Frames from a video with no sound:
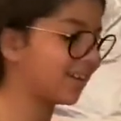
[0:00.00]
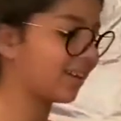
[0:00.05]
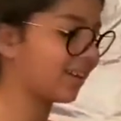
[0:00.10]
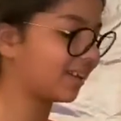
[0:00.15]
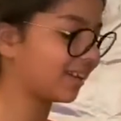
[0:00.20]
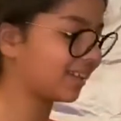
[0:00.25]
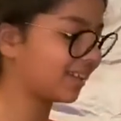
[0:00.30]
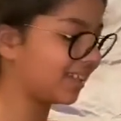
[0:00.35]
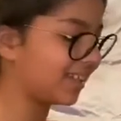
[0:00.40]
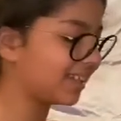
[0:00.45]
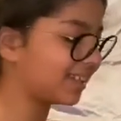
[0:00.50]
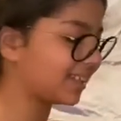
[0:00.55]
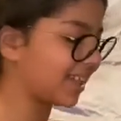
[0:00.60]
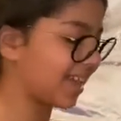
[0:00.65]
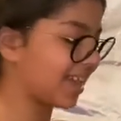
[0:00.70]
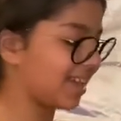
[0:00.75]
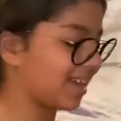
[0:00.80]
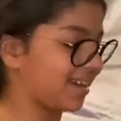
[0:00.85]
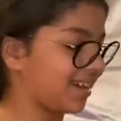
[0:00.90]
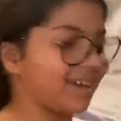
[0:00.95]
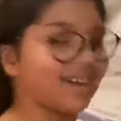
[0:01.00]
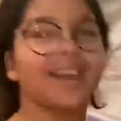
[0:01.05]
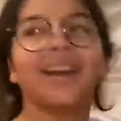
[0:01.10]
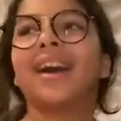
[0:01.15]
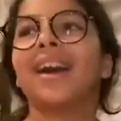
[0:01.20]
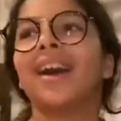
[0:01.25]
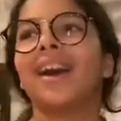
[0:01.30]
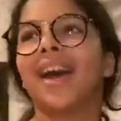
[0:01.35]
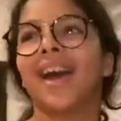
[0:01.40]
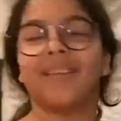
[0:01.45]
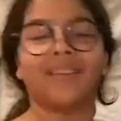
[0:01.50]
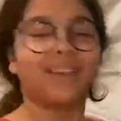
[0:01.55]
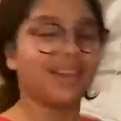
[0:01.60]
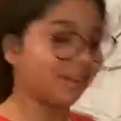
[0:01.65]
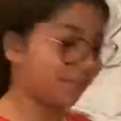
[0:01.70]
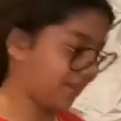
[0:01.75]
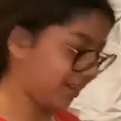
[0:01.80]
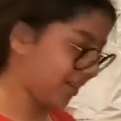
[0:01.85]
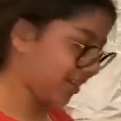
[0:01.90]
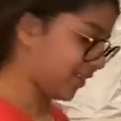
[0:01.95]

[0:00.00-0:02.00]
cookies and I'm going to redo